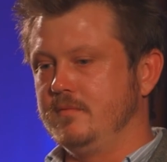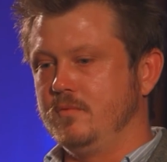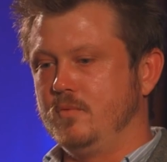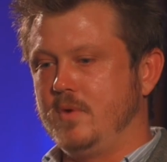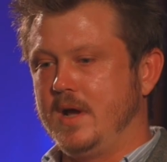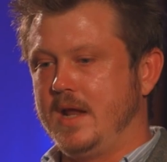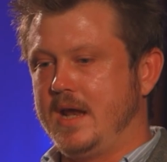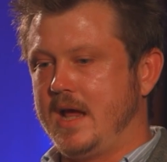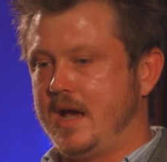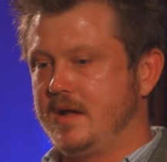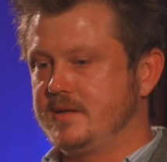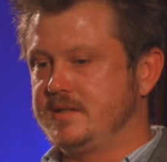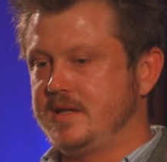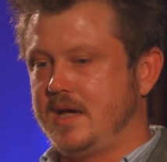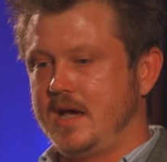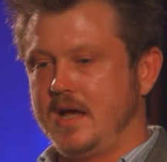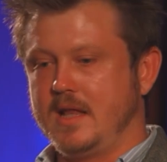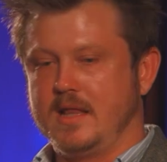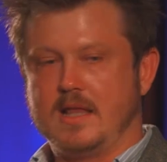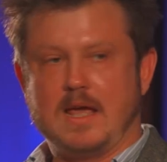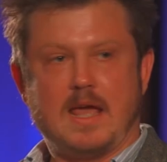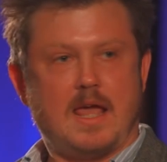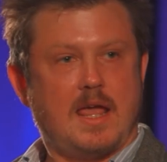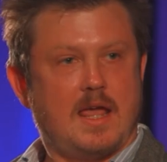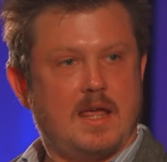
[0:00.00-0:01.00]
went out to
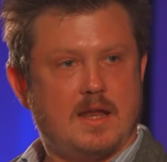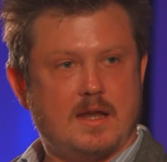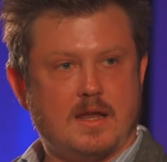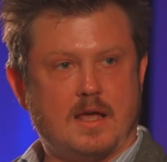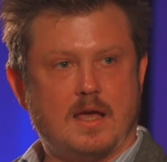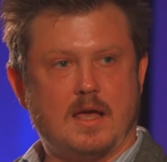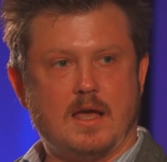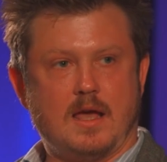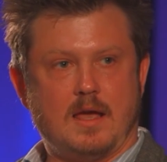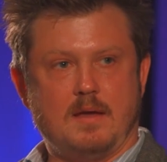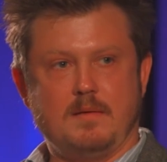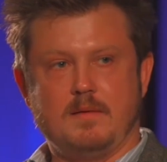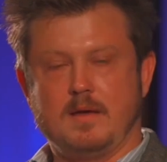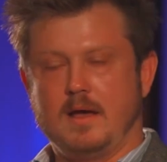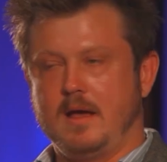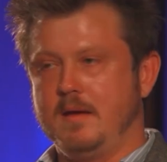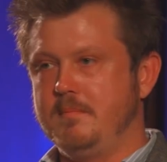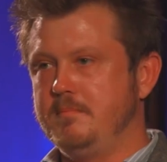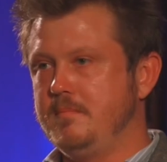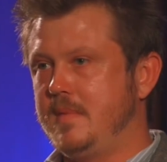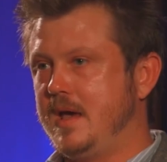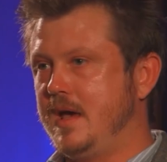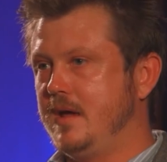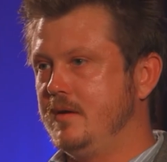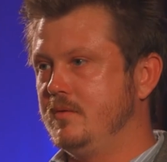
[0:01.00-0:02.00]
LA and I
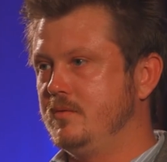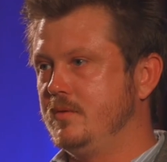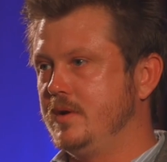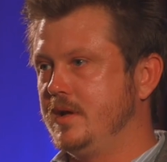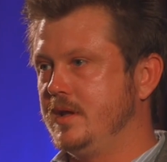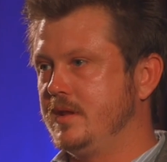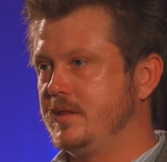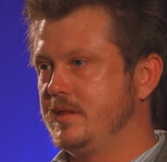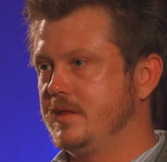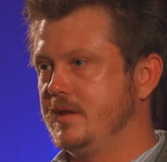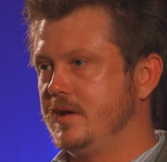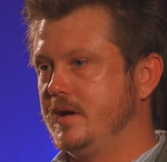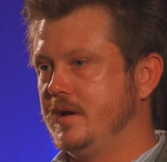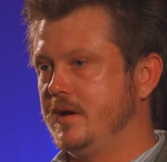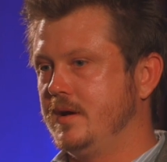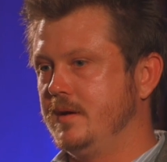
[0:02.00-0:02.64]
met with